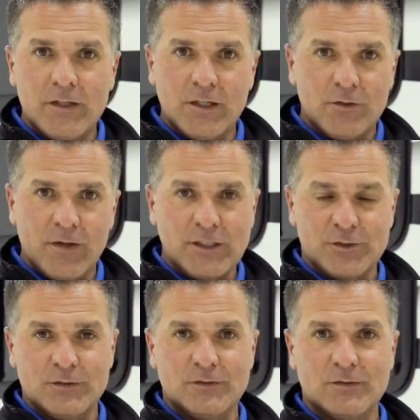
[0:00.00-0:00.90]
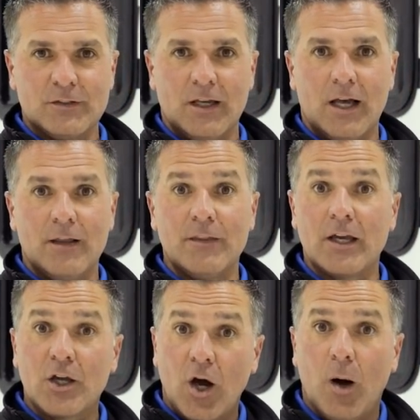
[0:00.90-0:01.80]
the innovations
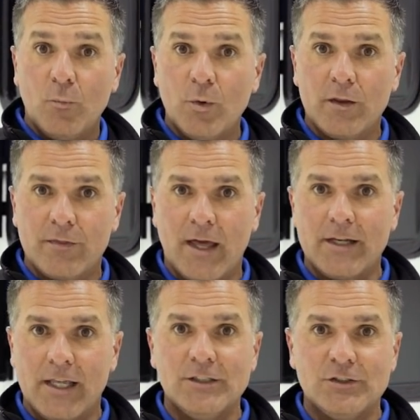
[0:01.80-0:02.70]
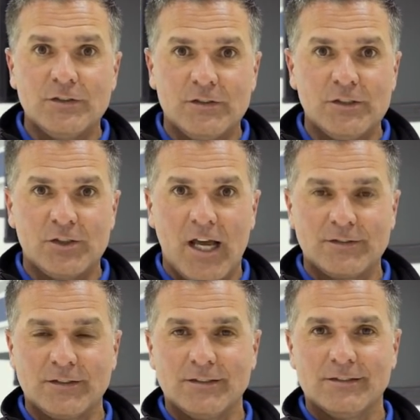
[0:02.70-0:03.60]
that come with that NGC
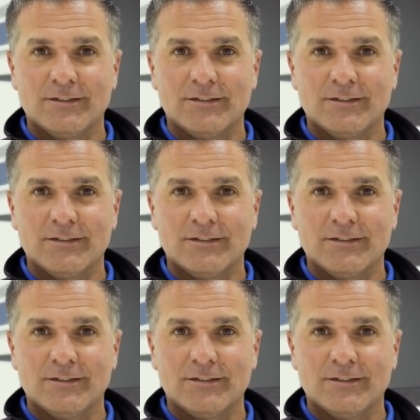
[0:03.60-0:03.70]
chassis.